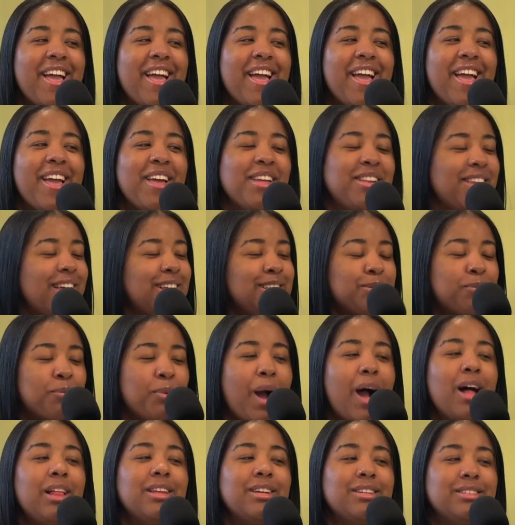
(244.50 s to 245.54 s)
And that's
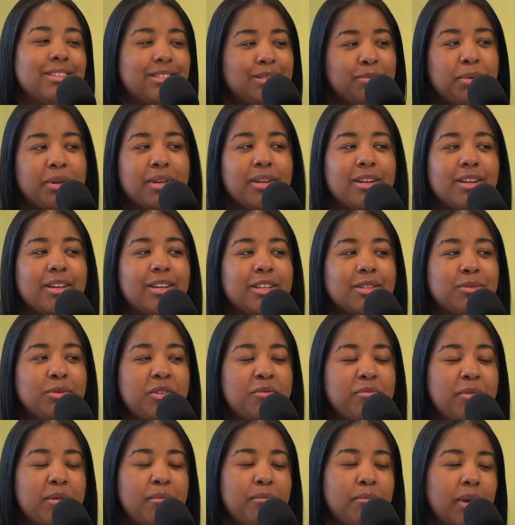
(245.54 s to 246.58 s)
probably just because
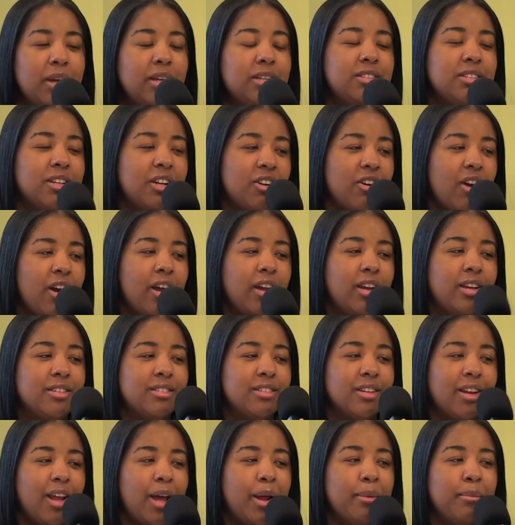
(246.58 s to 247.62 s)
we've been binging Grey's
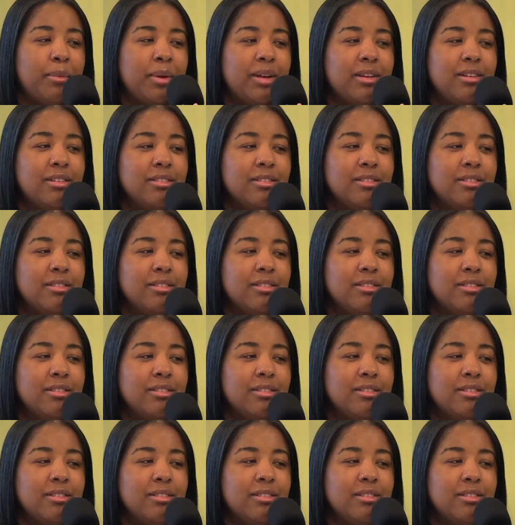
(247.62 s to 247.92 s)
Anatomy.